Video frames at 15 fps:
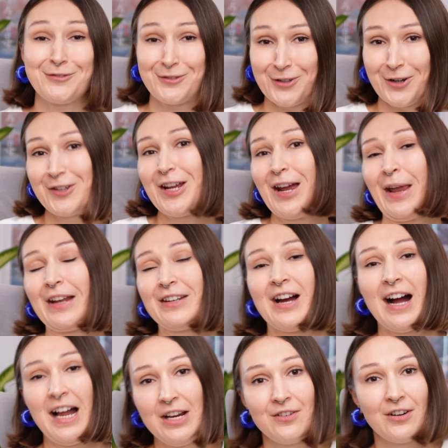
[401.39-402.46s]
If not, I can
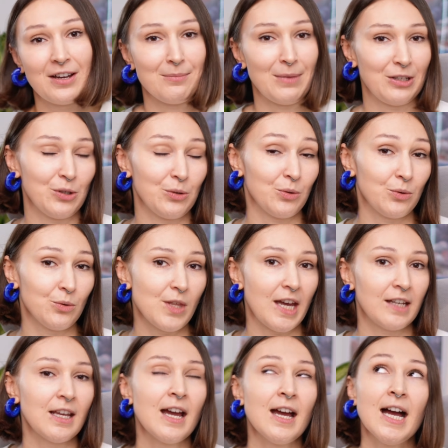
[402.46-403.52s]
highly recommend you to do
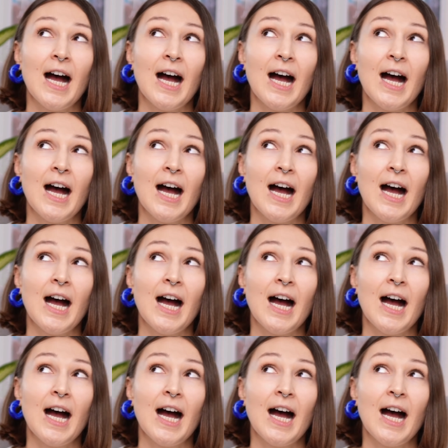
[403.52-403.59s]
that.